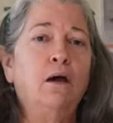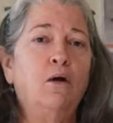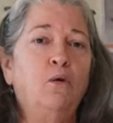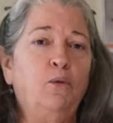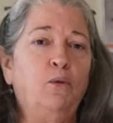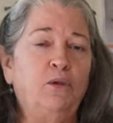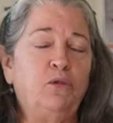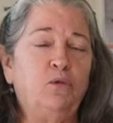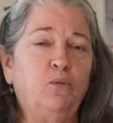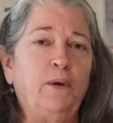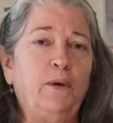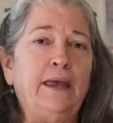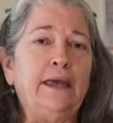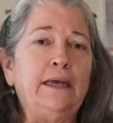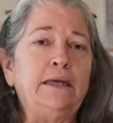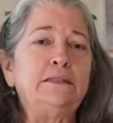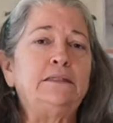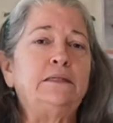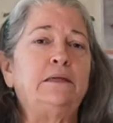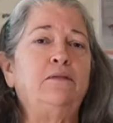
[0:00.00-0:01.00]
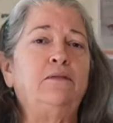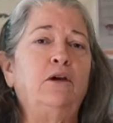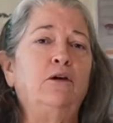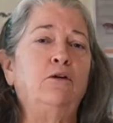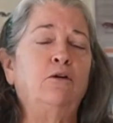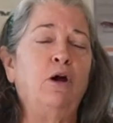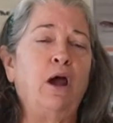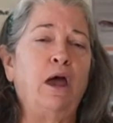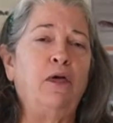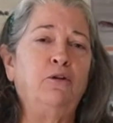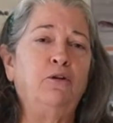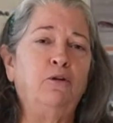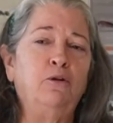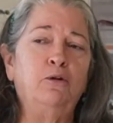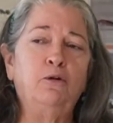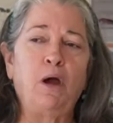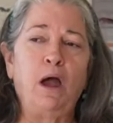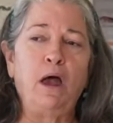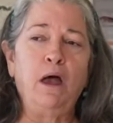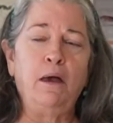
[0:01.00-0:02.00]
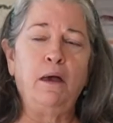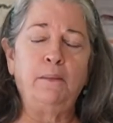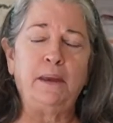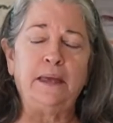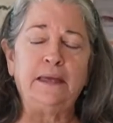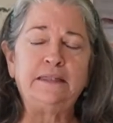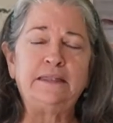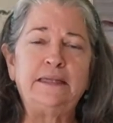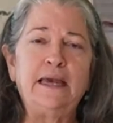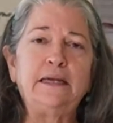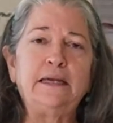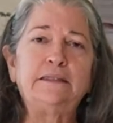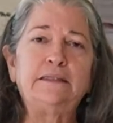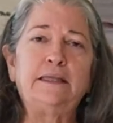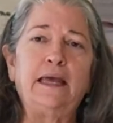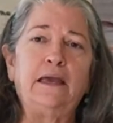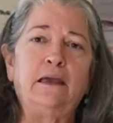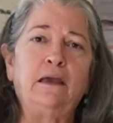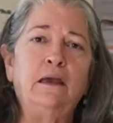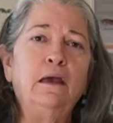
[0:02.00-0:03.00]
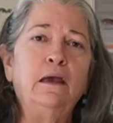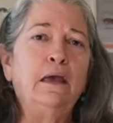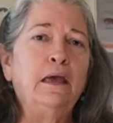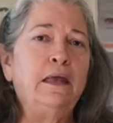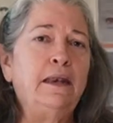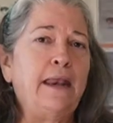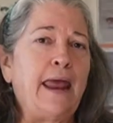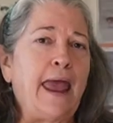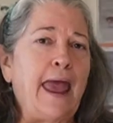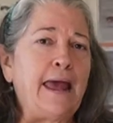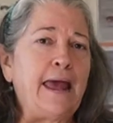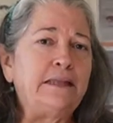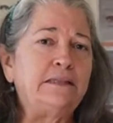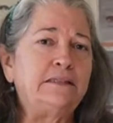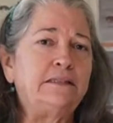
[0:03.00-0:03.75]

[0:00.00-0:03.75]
with wings. There are other insects like gnats.